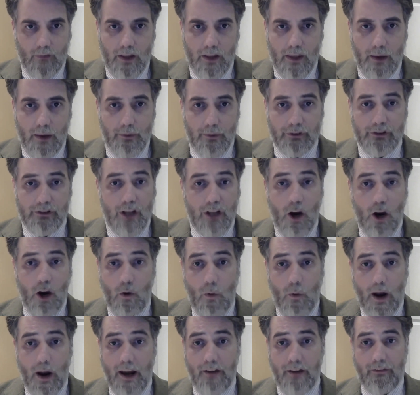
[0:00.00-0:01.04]
There was no
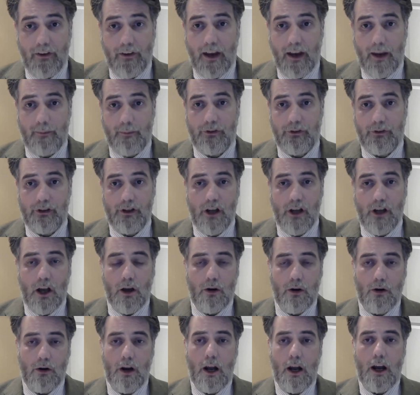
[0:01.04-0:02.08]
way for him to
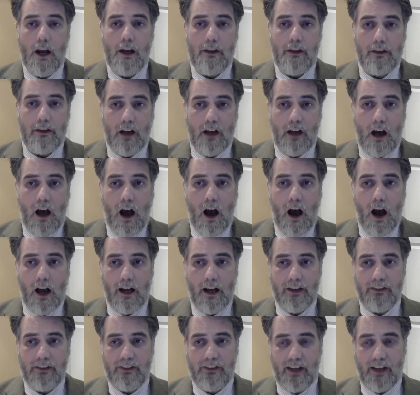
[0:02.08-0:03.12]
know that a
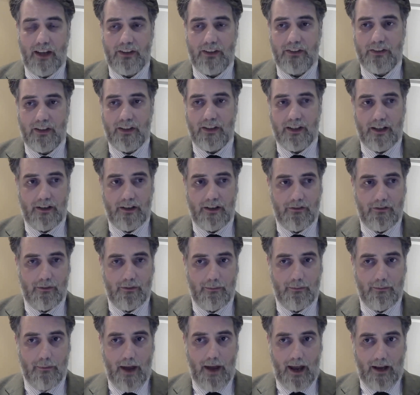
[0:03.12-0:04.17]
higher destiny for
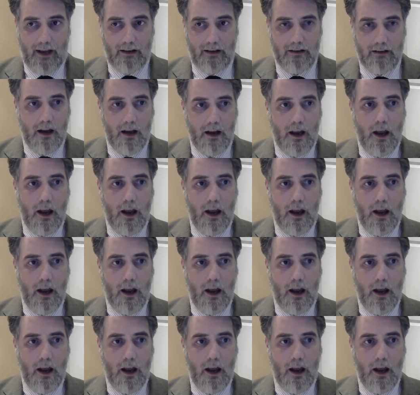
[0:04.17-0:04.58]
men,